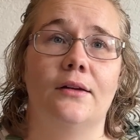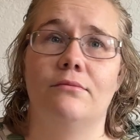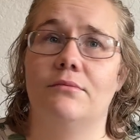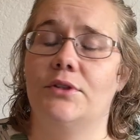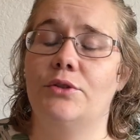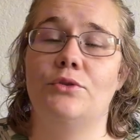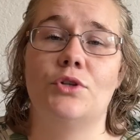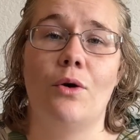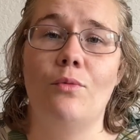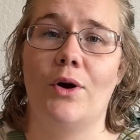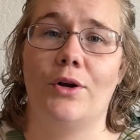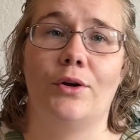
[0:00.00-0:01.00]
You
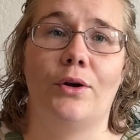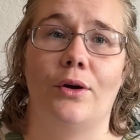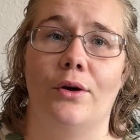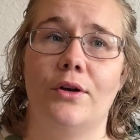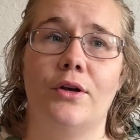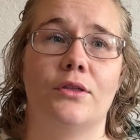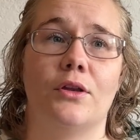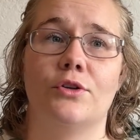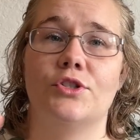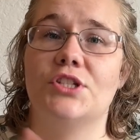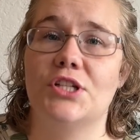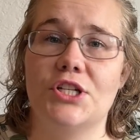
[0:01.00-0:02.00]
don't want to cook.
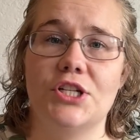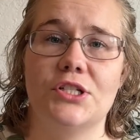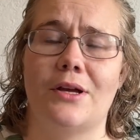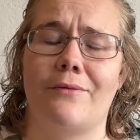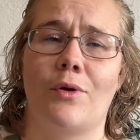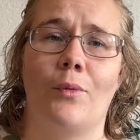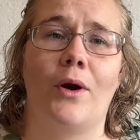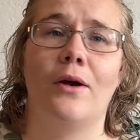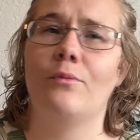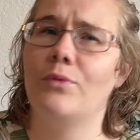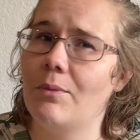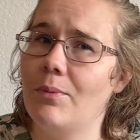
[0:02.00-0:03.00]
There's dishes
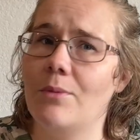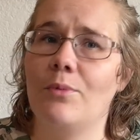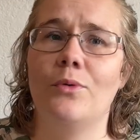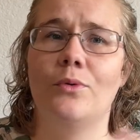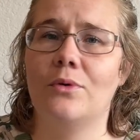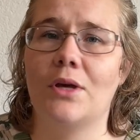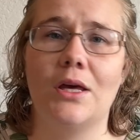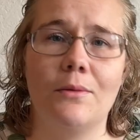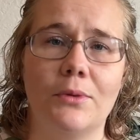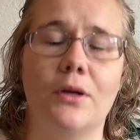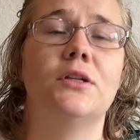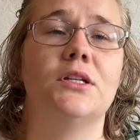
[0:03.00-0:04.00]
everywhere. The people who keep
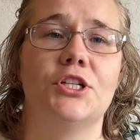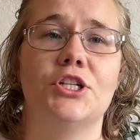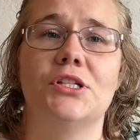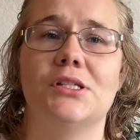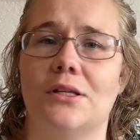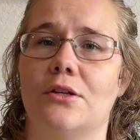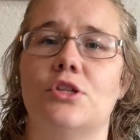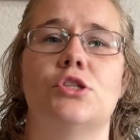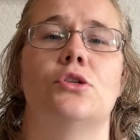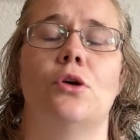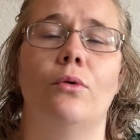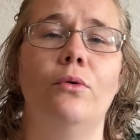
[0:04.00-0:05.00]
their dishes in the
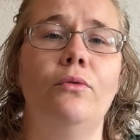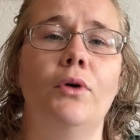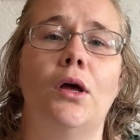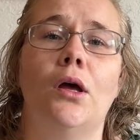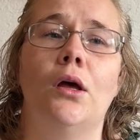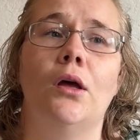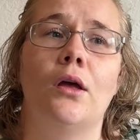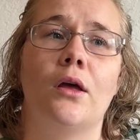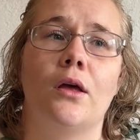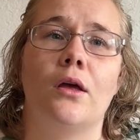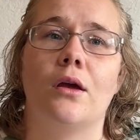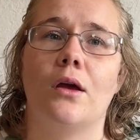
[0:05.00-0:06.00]
stove,
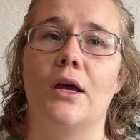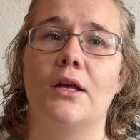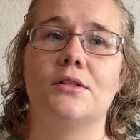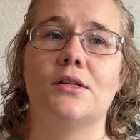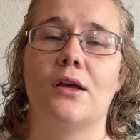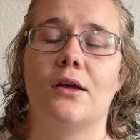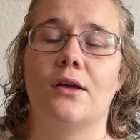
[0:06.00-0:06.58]
it's